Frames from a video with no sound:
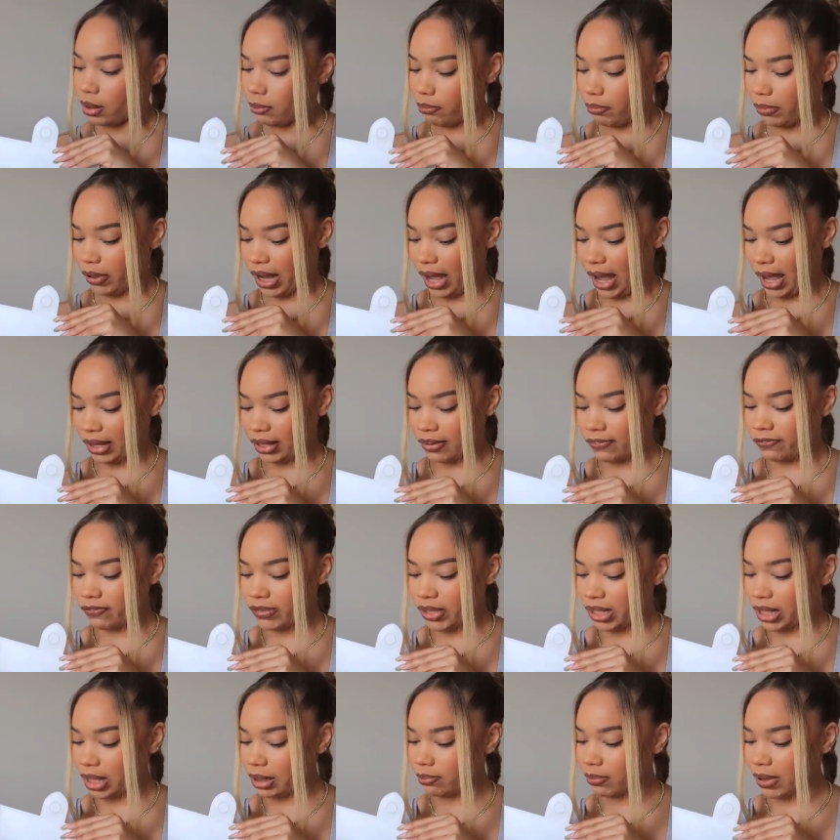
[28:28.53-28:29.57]
but i can
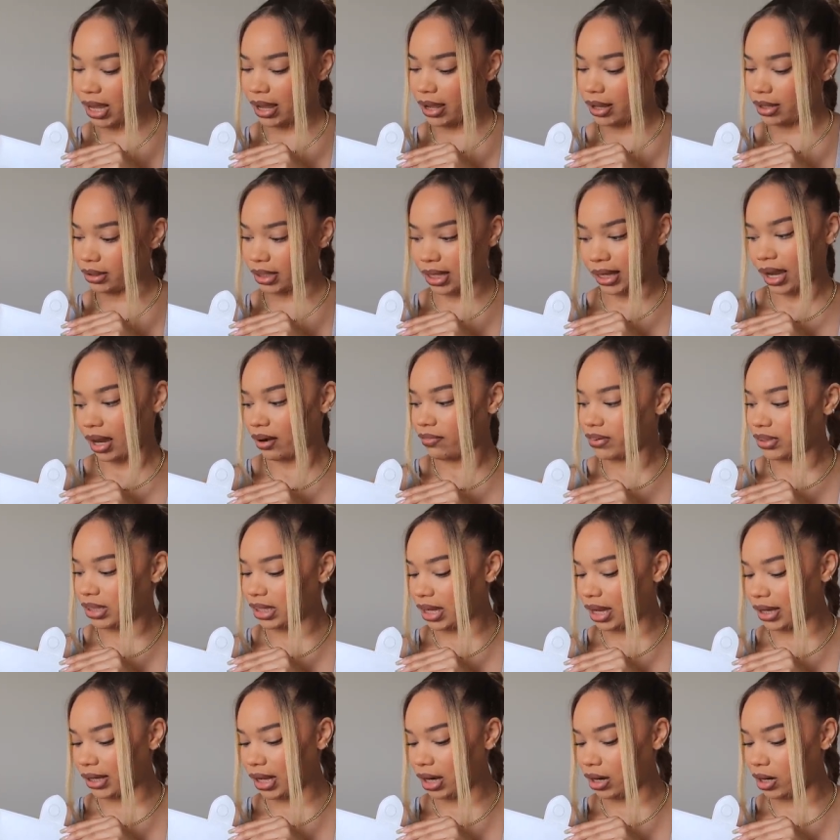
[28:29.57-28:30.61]
fit like my like everything
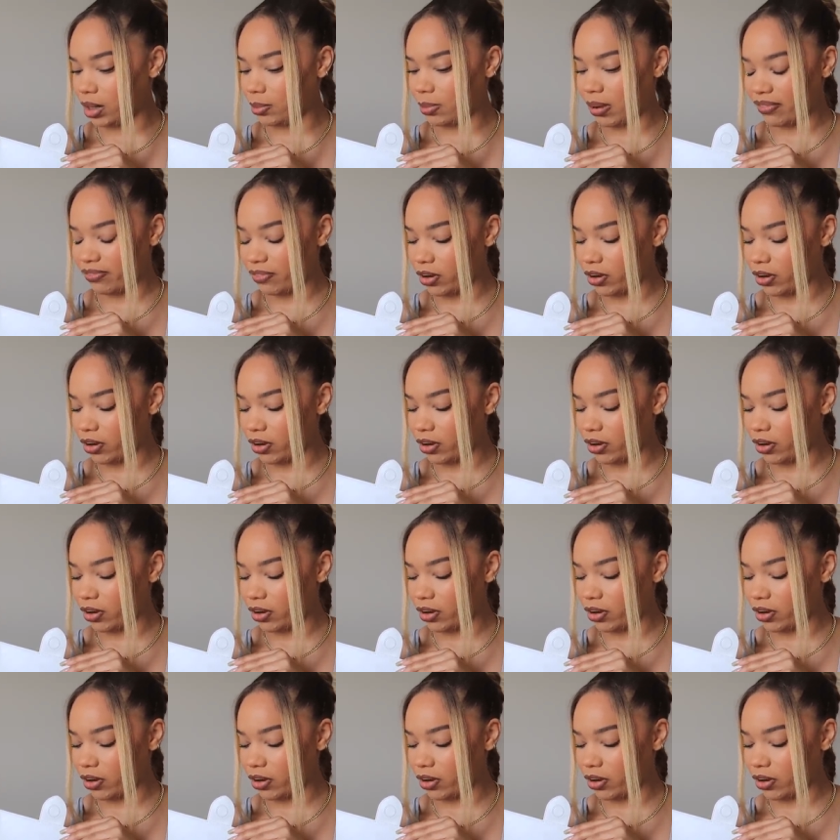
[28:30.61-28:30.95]
i carry my